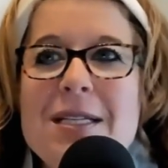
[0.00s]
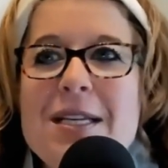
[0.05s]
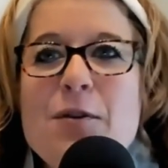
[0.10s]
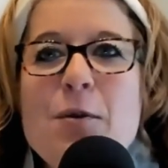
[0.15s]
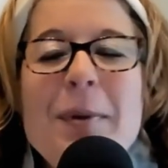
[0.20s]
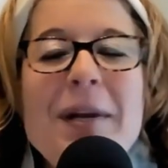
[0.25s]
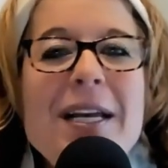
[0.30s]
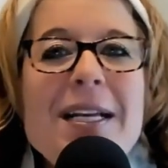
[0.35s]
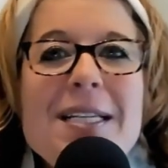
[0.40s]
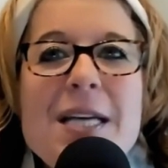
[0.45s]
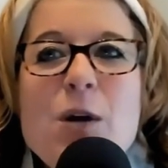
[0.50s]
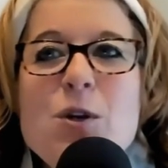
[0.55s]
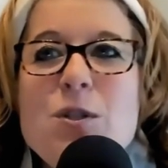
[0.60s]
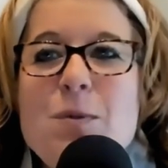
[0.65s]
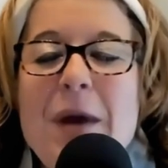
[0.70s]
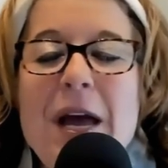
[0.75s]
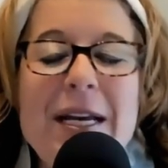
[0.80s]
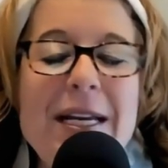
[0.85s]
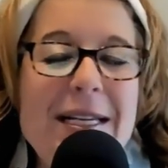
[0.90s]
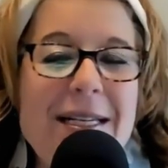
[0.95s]
Everybody tells me
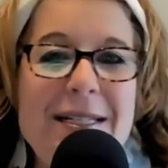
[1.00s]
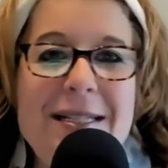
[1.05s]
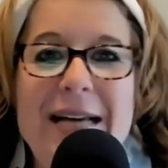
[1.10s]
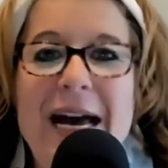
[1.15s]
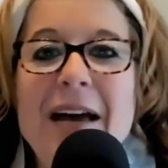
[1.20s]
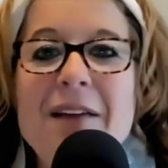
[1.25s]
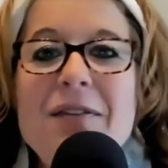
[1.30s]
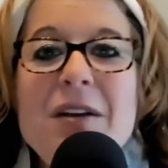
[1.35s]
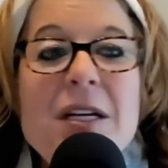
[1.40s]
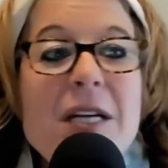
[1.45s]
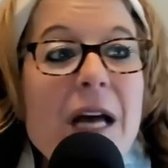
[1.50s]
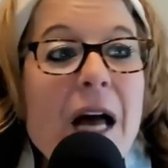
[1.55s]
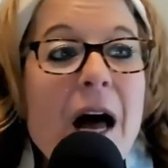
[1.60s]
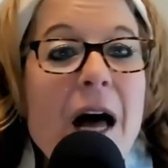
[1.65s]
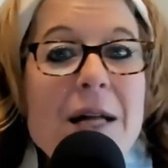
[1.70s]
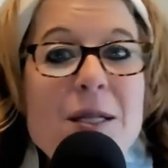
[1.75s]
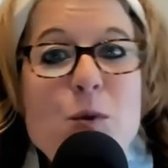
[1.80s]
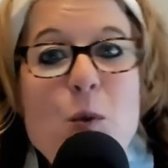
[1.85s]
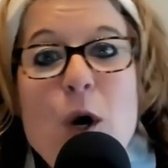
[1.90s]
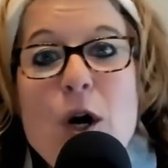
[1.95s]
I need to dive into
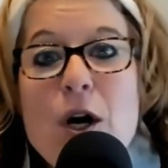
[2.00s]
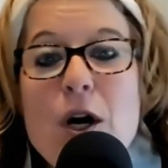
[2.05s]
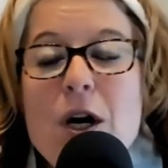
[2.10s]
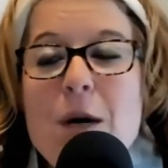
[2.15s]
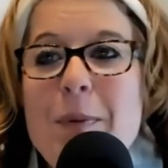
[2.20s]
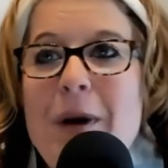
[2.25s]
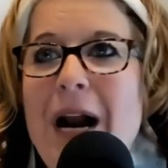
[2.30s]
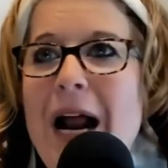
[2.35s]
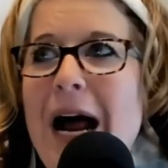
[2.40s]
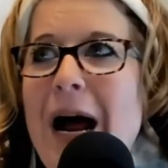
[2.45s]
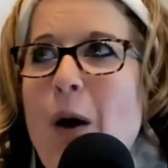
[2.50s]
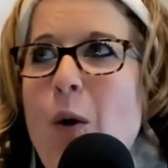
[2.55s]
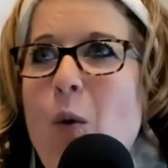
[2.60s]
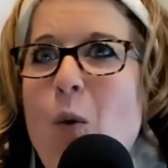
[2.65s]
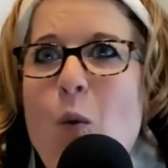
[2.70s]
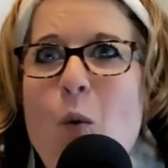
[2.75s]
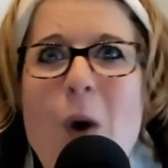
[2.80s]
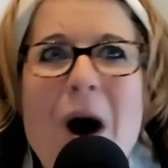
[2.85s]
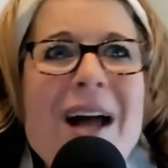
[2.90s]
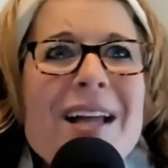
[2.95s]
God's word, but
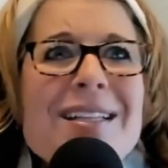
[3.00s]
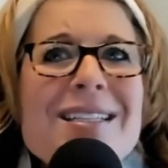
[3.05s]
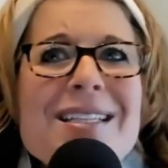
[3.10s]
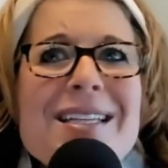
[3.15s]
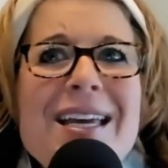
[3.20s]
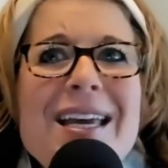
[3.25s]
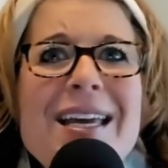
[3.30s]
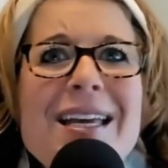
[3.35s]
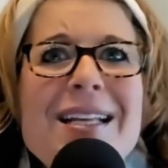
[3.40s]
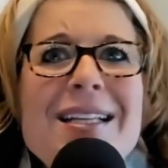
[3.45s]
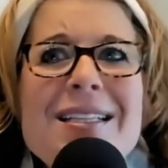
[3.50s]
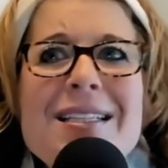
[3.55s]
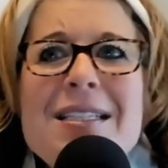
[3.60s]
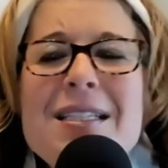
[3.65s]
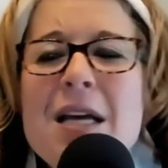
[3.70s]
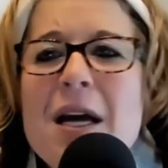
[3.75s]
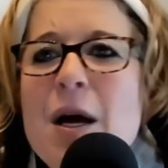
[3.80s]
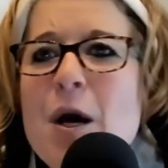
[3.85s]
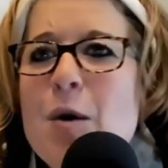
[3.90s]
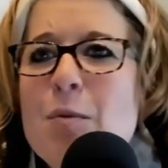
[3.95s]
wineskins,
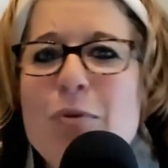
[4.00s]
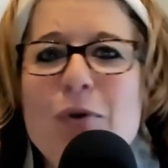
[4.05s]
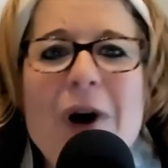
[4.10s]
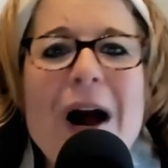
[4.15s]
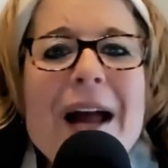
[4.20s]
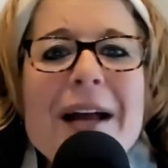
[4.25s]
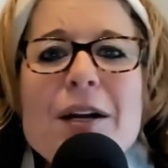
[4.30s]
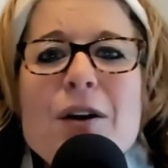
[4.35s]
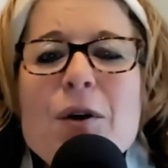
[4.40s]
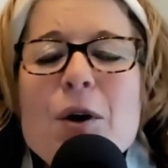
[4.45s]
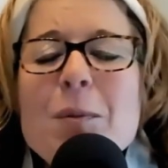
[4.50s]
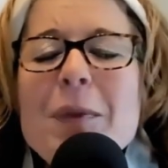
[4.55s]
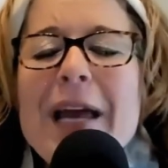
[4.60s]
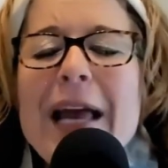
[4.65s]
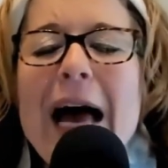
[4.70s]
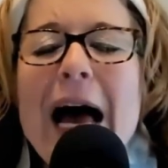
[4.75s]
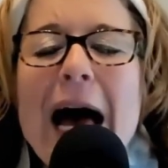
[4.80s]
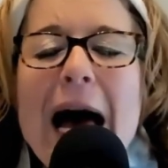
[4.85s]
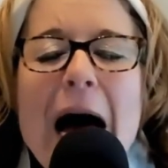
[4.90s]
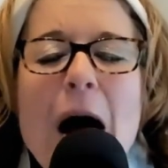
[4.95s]
bridegroom, like,
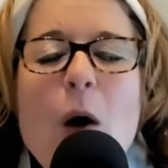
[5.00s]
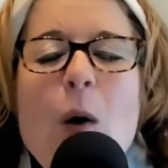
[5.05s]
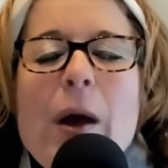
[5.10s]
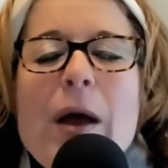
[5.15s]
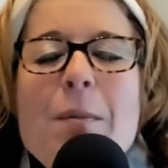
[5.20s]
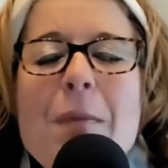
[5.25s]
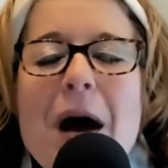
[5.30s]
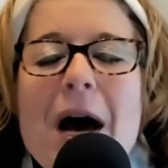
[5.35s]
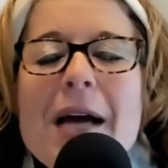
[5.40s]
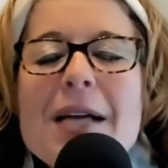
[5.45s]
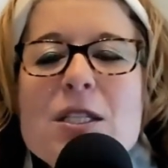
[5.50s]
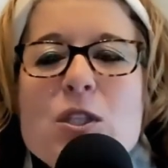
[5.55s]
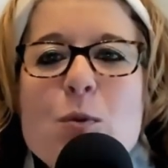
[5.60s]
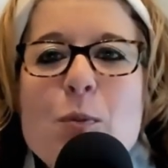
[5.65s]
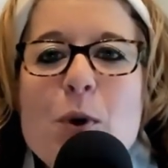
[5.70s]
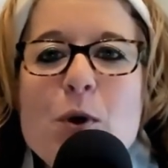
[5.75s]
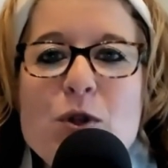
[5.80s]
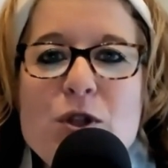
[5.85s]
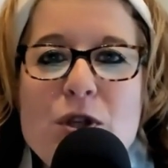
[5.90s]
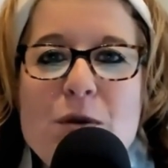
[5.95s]
how am I
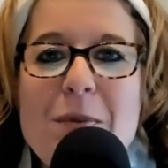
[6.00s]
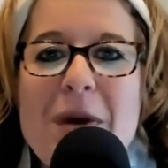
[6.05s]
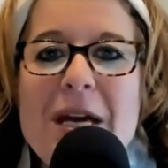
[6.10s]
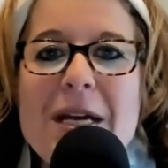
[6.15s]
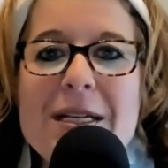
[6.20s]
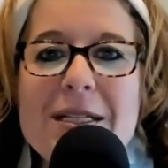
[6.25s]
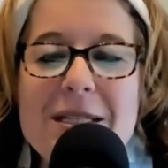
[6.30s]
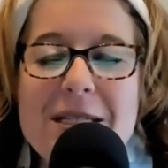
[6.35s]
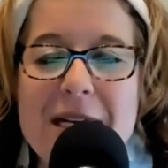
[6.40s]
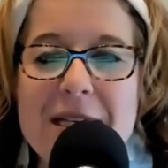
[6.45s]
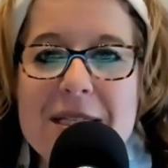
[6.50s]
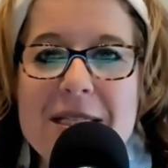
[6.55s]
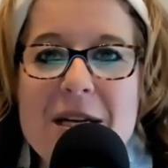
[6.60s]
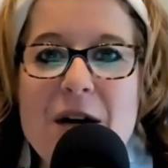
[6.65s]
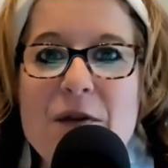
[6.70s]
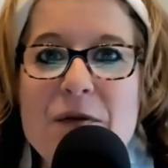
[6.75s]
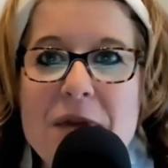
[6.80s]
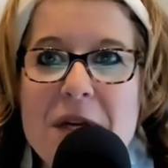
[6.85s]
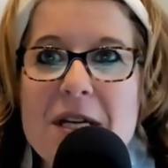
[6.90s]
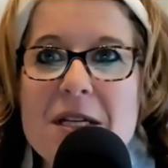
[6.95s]
supposed to make sense
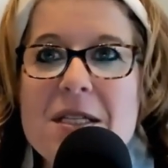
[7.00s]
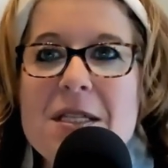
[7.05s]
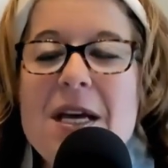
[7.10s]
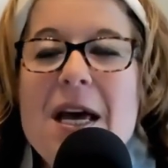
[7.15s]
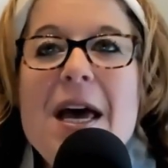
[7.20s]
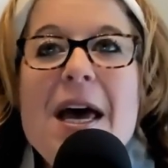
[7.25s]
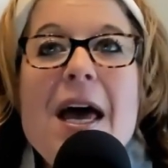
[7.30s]
of this?